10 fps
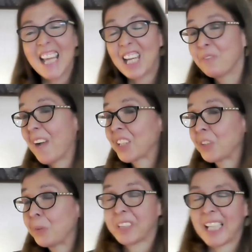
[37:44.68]
In fact,
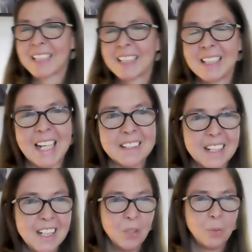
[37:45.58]
we've tested that.
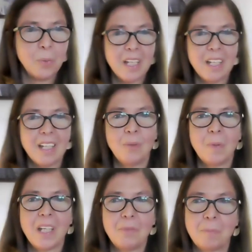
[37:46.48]
We,
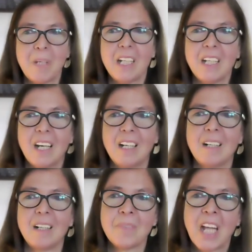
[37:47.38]
we've been
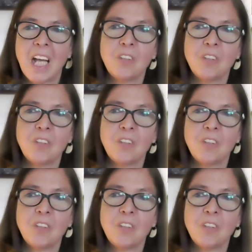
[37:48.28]
um,